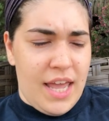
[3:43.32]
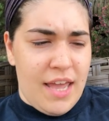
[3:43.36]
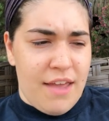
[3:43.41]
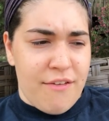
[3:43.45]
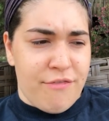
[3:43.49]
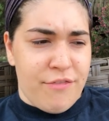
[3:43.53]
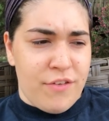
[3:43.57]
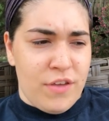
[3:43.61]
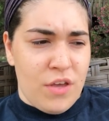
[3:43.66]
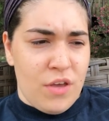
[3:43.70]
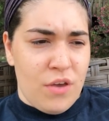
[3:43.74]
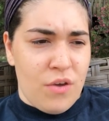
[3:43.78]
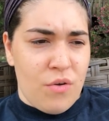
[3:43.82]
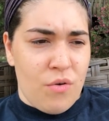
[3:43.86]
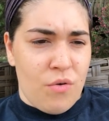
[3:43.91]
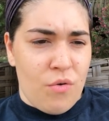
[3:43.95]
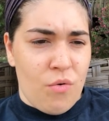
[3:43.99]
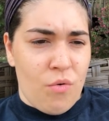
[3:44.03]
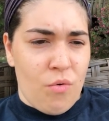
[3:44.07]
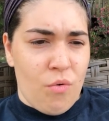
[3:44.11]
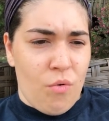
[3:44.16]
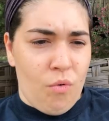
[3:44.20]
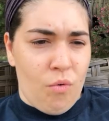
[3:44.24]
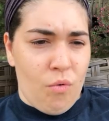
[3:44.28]
if
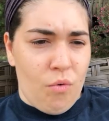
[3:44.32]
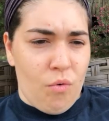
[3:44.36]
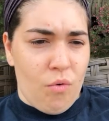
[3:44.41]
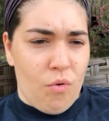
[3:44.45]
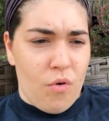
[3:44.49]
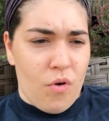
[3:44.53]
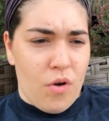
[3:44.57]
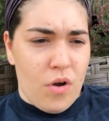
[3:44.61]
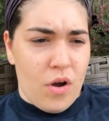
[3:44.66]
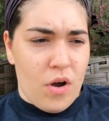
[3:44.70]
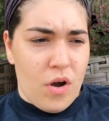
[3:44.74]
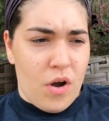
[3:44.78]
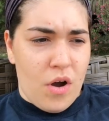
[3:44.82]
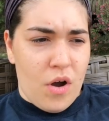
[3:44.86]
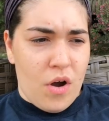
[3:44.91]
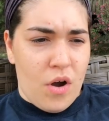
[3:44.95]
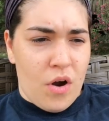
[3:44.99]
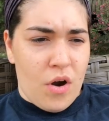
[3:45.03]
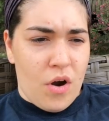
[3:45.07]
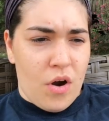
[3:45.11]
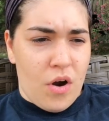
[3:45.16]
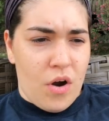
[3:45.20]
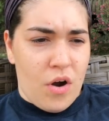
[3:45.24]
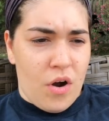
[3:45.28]
you
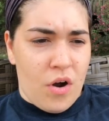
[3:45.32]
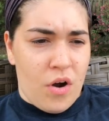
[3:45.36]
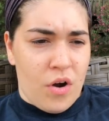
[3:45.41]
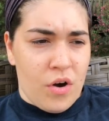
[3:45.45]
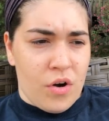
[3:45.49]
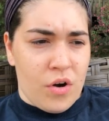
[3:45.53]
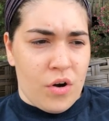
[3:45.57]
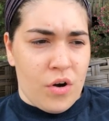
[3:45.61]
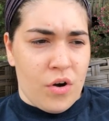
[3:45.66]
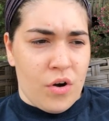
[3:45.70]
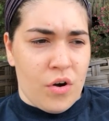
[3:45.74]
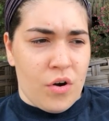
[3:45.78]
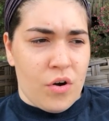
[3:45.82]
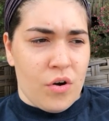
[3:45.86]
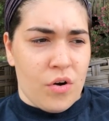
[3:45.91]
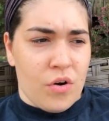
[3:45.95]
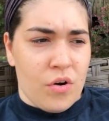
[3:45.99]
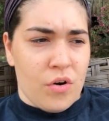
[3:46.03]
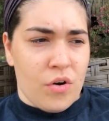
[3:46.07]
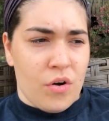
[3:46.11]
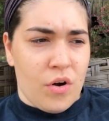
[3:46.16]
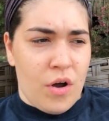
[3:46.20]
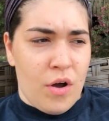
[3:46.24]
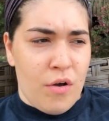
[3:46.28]
are
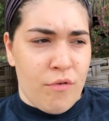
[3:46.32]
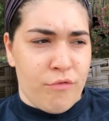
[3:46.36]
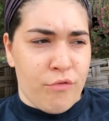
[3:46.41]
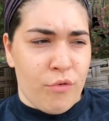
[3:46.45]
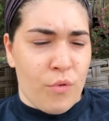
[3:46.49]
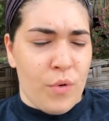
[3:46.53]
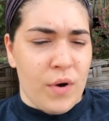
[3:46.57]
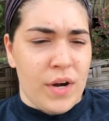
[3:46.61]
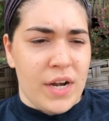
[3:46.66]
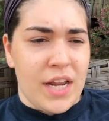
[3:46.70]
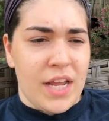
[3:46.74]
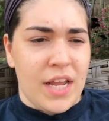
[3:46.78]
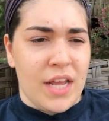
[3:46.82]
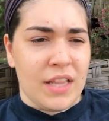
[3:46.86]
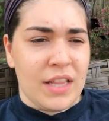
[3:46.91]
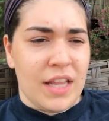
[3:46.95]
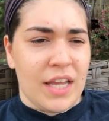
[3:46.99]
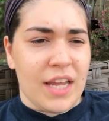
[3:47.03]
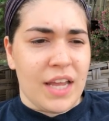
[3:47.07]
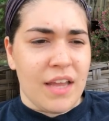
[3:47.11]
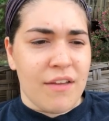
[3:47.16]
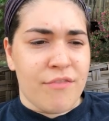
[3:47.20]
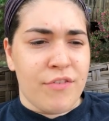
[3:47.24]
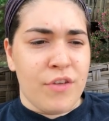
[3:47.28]
avoiding,
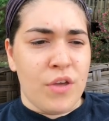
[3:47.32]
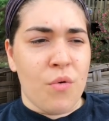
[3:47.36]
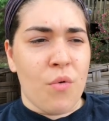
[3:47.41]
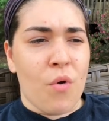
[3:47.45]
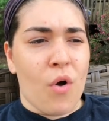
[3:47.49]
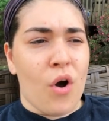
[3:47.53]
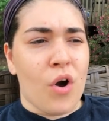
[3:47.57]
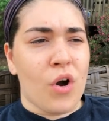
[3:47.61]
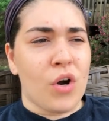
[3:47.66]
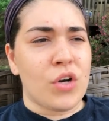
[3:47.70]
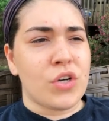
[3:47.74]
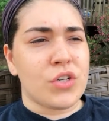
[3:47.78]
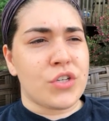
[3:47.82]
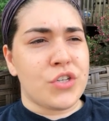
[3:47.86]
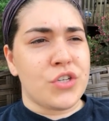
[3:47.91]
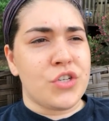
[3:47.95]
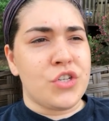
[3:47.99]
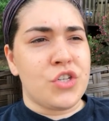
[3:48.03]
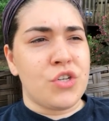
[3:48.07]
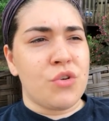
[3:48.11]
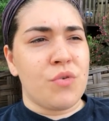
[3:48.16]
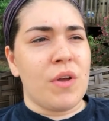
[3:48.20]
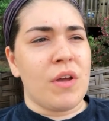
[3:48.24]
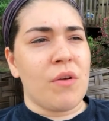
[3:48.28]
like, if you
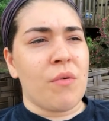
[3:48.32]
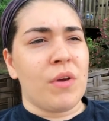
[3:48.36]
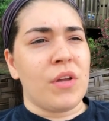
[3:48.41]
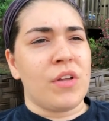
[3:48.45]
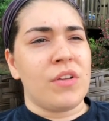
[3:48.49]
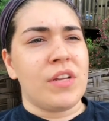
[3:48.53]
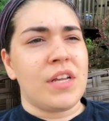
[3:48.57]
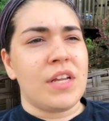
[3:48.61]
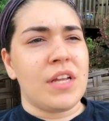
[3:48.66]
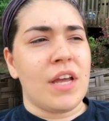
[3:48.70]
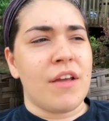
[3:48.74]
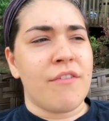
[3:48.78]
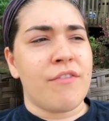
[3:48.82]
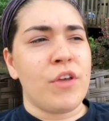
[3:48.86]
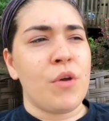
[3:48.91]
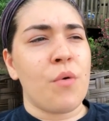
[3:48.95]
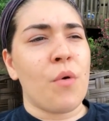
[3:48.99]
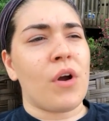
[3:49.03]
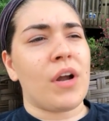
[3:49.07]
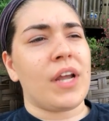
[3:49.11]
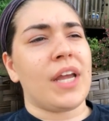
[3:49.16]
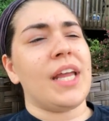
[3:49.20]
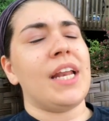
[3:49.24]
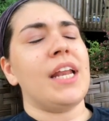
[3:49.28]
aren't doing what you need, if
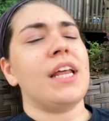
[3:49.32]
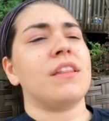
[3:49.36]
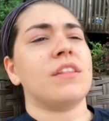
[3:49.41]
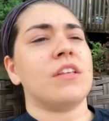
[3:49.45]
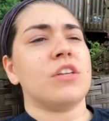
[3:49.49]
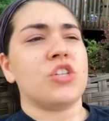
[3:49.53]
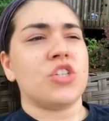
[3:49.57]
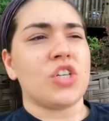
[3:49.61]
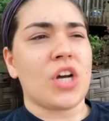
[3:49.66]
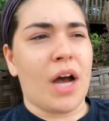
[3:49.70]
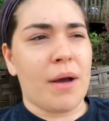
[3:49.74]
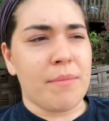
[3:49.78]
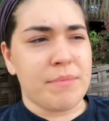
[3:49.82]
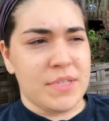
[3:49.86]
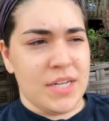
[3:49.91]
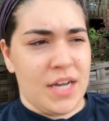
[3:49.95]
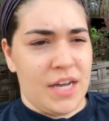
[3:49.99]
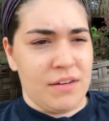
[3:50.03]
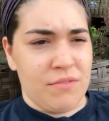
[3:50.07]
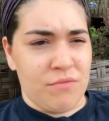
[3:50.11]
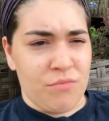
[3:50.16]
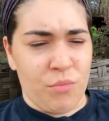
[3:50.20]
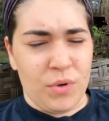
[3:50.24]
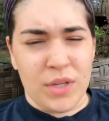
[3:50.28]
you aren't getting the job
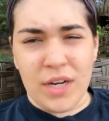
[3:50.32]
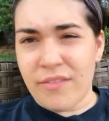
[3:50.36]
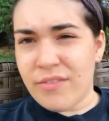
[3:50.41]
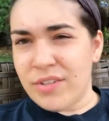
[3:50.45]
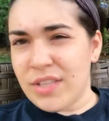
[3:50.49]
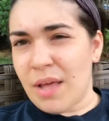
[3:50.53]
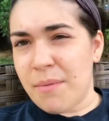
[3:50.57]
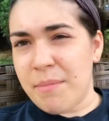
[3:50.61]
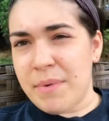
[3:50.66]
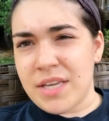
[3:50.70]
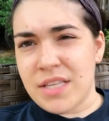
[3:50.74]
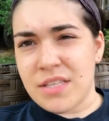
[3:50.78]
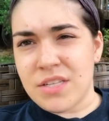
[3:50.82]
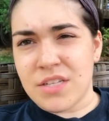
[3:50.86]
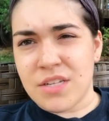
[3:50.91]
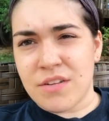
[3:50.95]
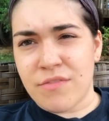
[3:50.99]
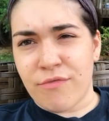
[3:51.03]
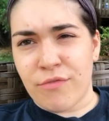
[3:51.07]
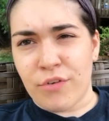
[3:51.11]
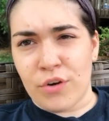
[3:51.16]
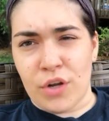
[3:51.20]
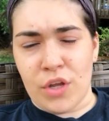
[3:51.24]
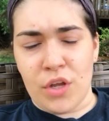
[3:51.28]
done, whatever that
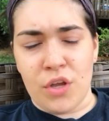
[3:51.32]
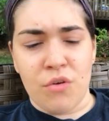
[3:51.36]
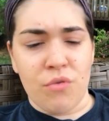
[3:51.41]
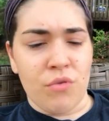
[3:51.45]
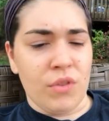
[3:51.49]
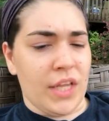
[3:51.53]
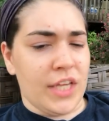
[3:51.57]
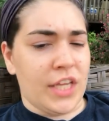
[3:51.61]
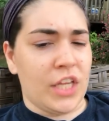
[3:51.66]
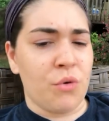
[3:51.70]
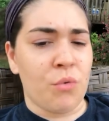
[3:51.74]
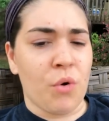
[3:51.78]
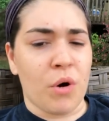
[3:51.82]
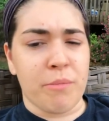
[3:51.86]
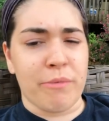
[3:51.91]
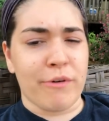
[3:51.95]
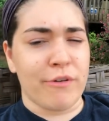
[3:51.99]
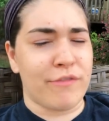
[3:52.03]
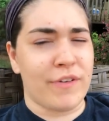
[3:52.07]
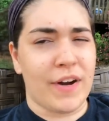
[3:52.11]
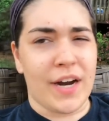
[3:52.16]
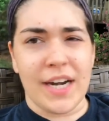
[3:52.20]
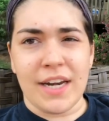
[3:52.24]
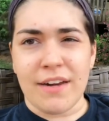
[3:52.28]
means for you, like you aren't
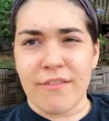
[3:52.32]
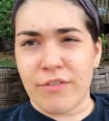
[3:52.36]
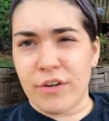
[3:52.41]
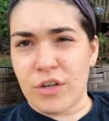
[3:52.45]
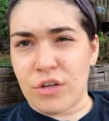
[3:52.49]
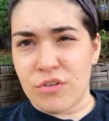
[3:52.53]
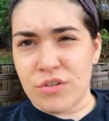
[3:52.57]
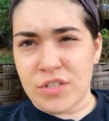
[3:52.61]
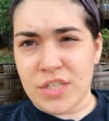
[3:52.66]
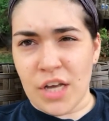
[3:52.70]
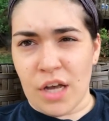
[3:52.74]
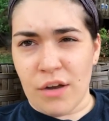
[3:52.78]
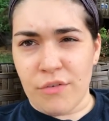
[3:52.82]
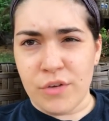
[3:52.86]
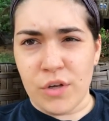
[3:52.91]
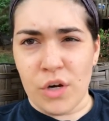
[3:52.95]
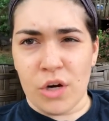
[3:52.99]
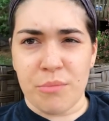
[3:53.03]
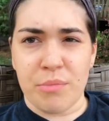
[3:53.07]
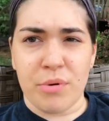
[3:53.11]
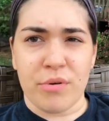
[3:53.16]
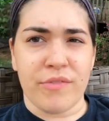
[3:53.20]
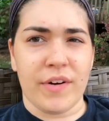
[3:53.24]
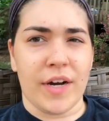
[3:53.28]
providing for yourself, you
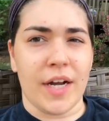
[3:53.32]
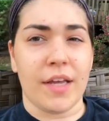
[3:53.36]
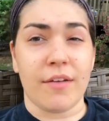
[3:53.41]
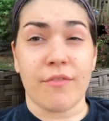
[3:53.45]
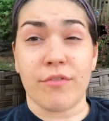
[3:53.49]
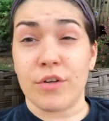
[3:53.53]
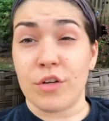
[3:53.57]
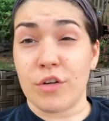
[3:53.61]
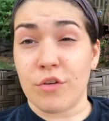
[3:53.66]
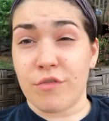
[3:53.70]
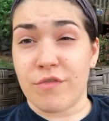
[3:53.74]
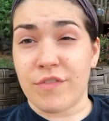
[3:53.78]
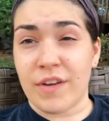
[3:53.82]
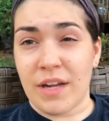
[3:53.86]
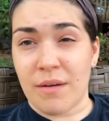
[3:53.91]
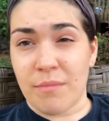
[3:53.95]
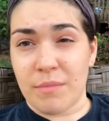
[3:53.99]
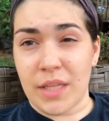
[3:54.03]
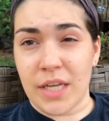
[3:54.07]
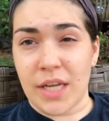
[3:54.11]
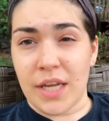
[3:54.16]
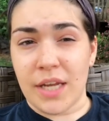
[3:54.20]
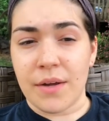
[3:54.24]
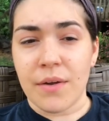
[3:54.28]
aren't providing for your
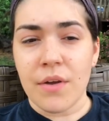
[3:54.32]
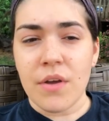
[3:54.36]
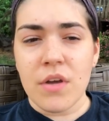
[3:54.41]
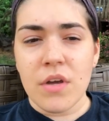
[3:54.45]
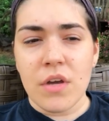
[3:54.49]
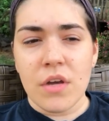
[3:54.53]
family,